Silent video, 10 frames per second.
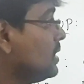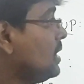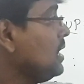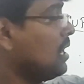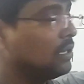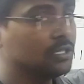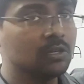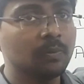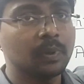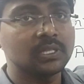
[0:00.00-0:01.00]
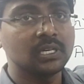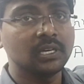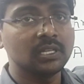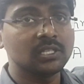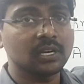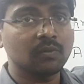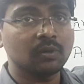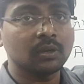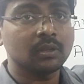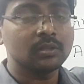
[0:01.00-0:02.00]
3 also present in
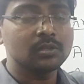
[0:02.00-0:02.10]
Z1.